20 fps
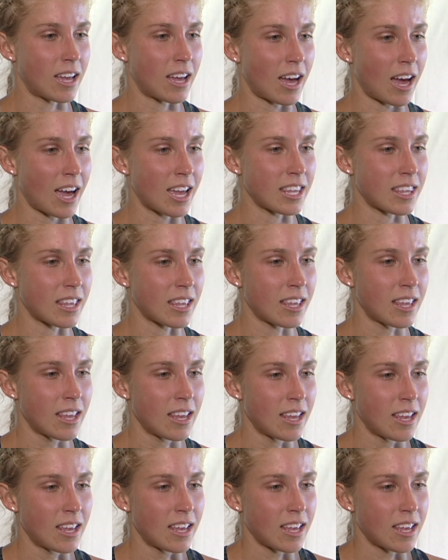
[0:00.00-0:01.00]

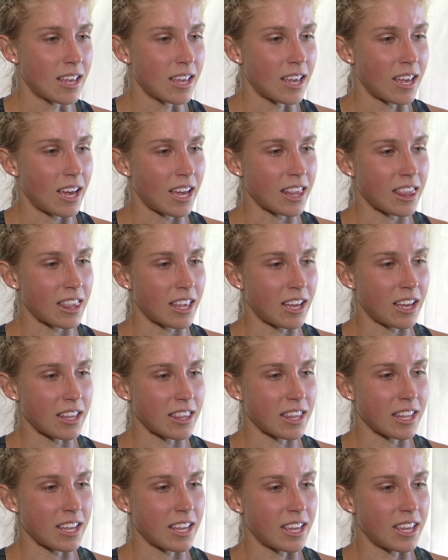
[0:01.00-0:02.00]
I
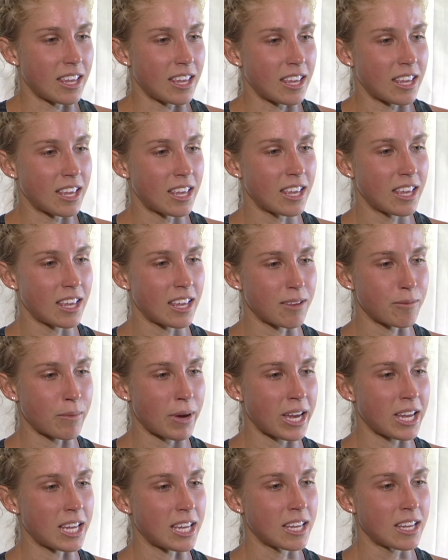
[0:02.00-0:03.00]
thought that
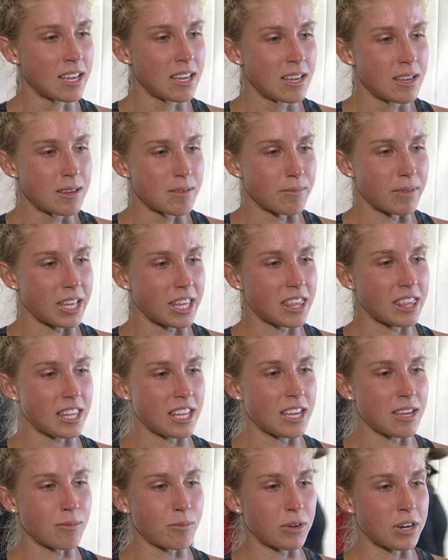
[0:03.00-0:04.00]
my
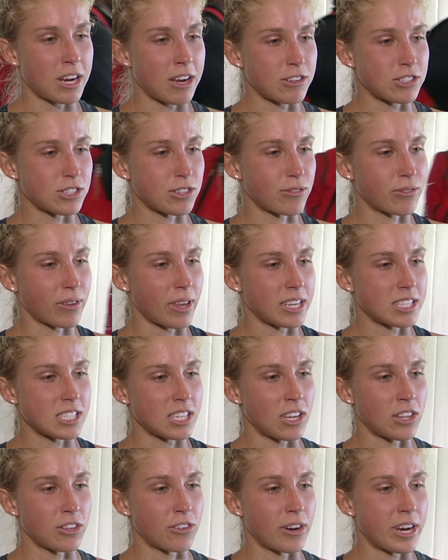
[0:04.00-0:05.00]
theme when I was
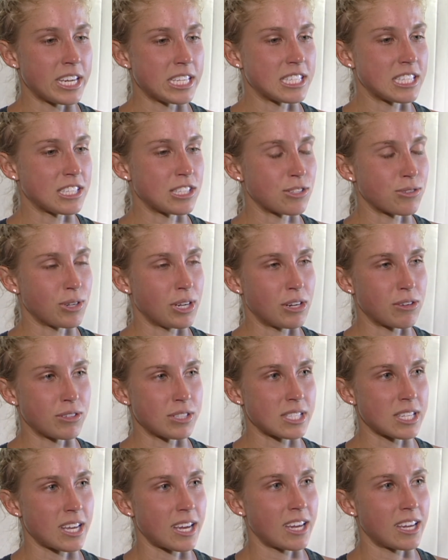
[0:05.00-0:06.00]
reflecting on the race this week
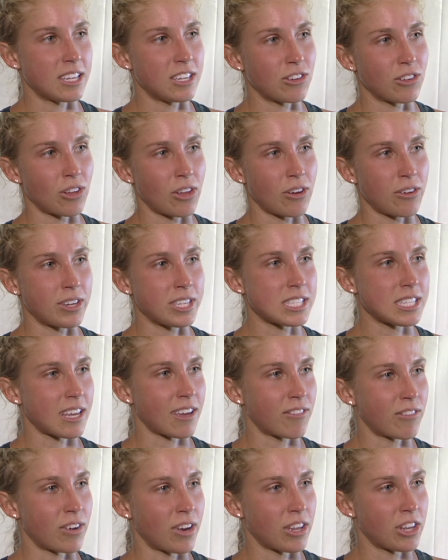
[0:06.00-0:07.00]
was that you'll always
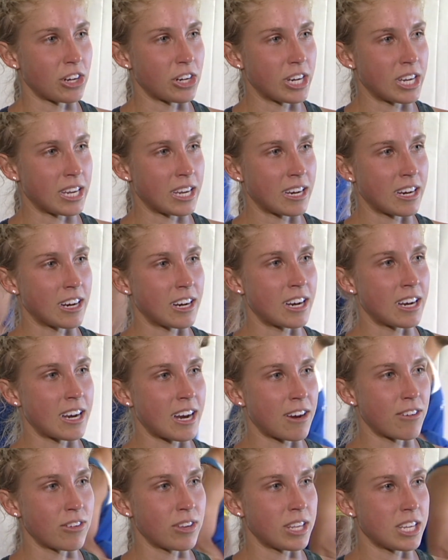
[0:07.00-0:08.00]
have another gear, and
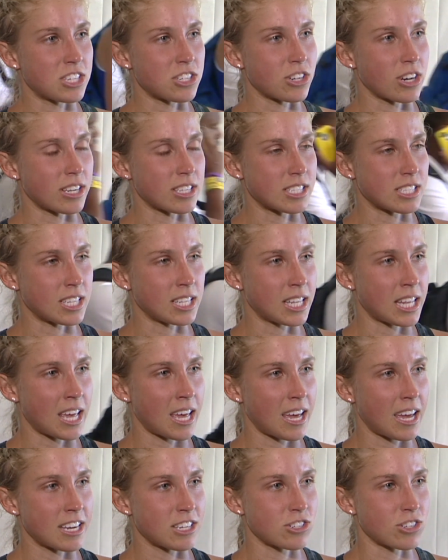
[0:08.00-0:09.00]
I really trusted
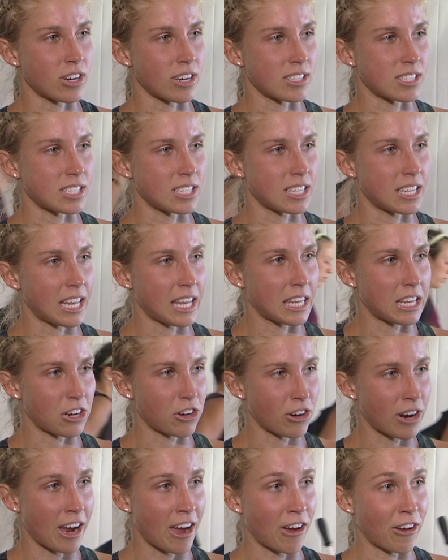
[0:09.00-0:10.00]
that. I trusted that the
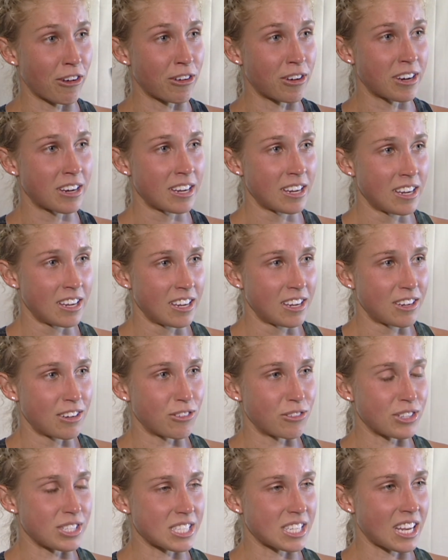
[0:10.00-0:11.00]
crowd
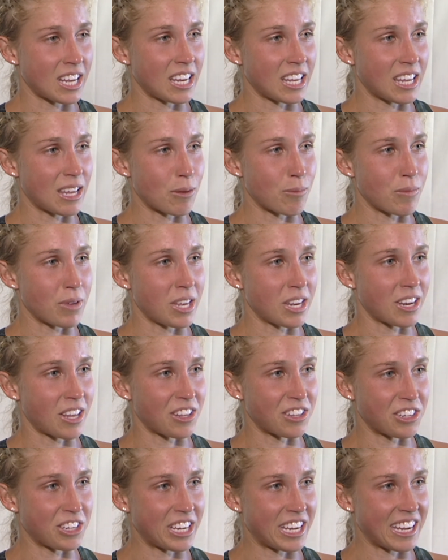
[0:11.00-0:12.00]
was going to give me
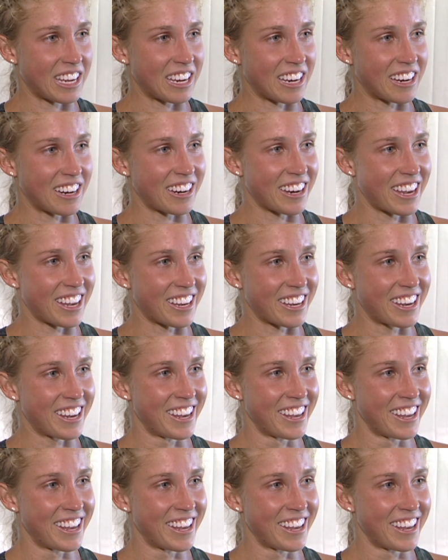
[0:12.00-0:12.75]
another gear, and